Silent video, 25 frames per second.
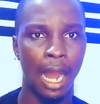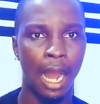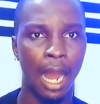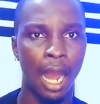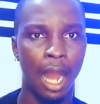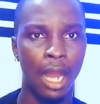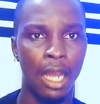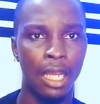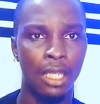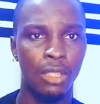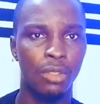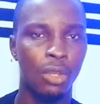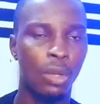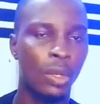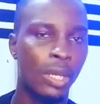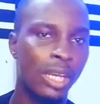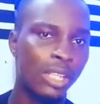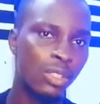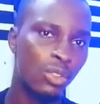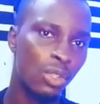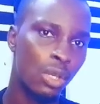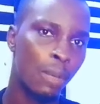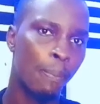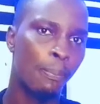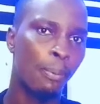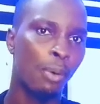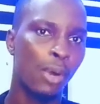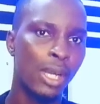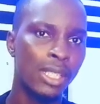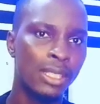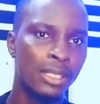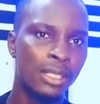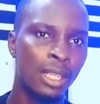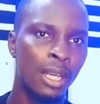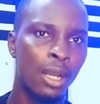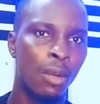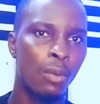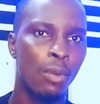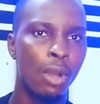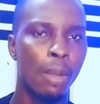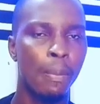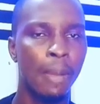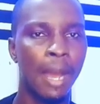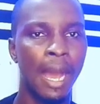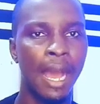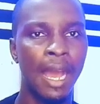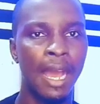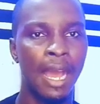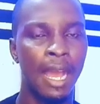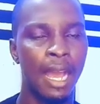it will get to a point
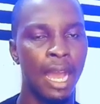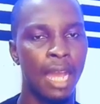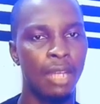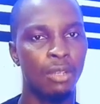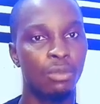whereby it